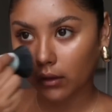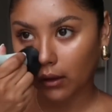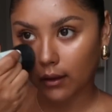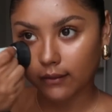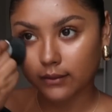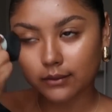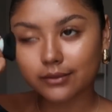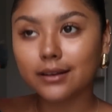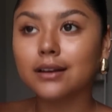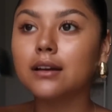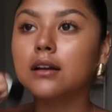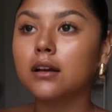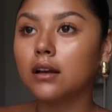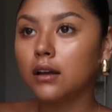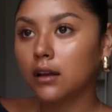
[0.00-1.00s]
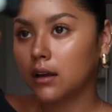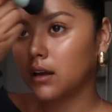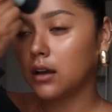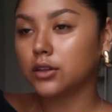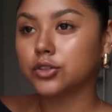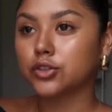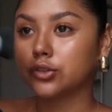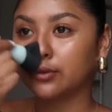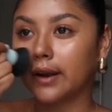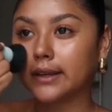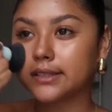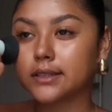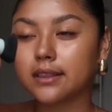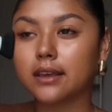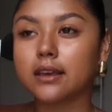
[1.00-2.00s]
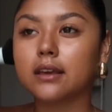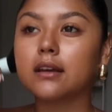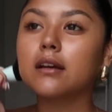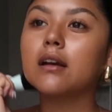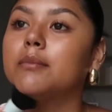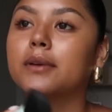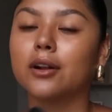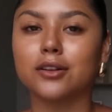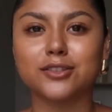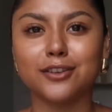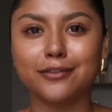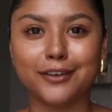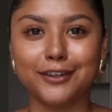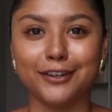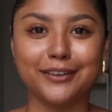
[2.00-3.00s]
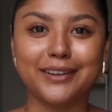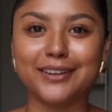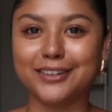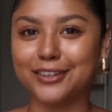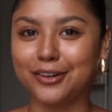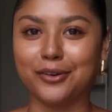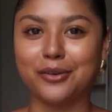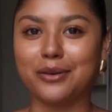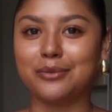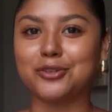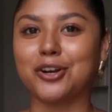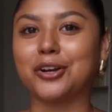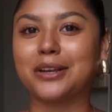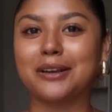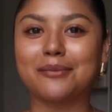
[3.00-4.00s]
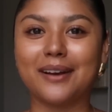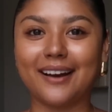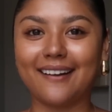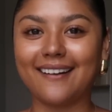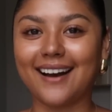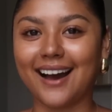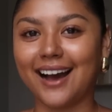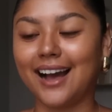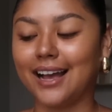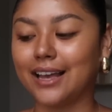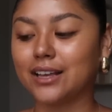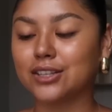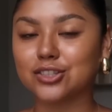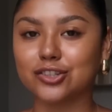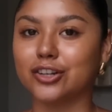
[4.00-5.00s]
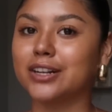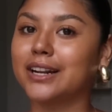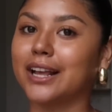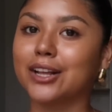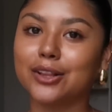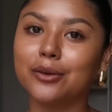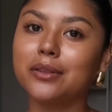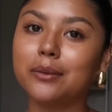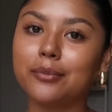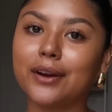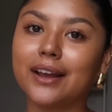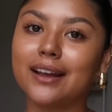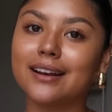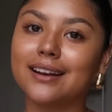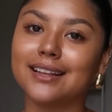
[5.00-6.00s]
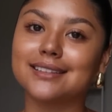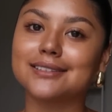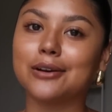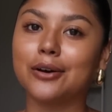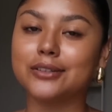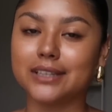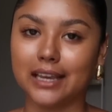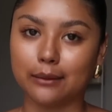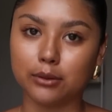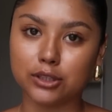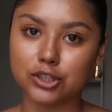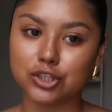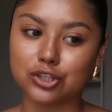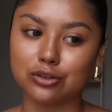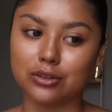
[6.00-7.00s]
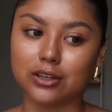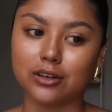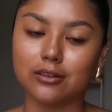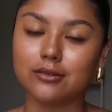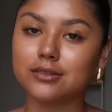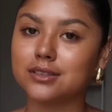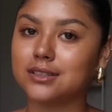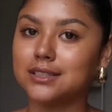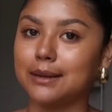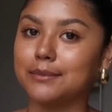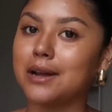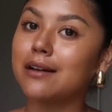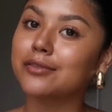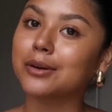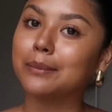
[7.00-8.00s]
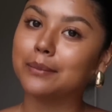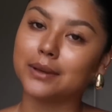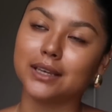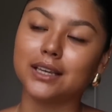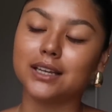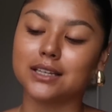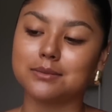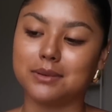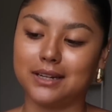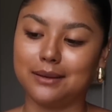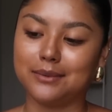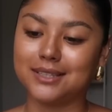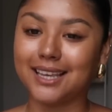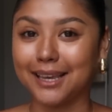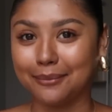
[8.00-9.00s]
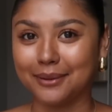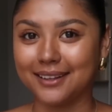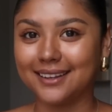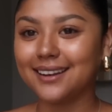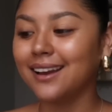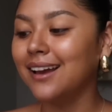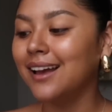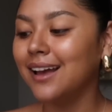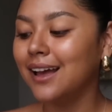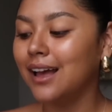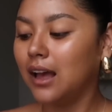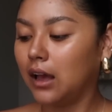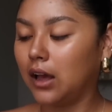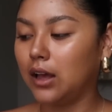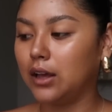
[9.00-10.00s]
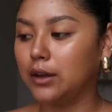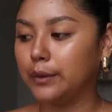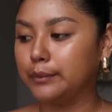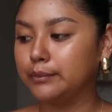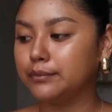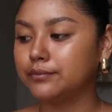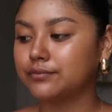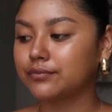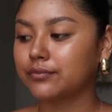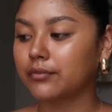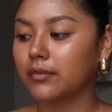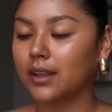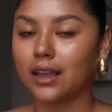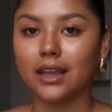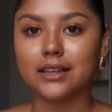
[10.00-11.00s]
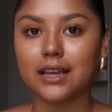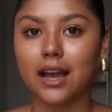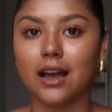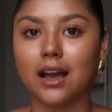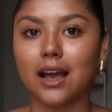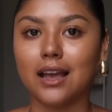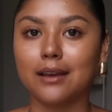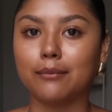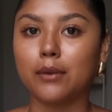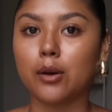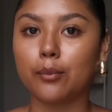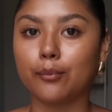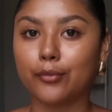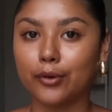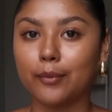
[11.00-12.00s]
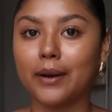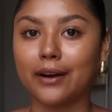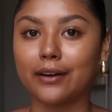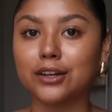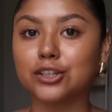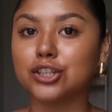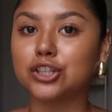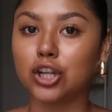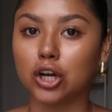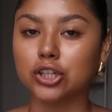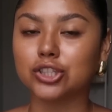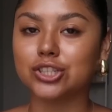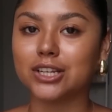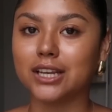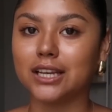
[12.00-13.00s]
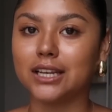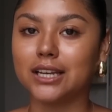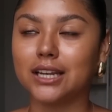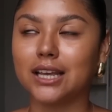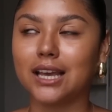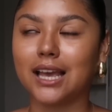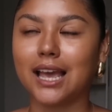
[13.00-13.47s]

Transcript: of a stress thing. But also, if you're new here and you don't know what I'm talking about, I started a clothing brand. It's called Ablin Studios, named after me because my name is Ablin. And yeah, I'm preparing to launch in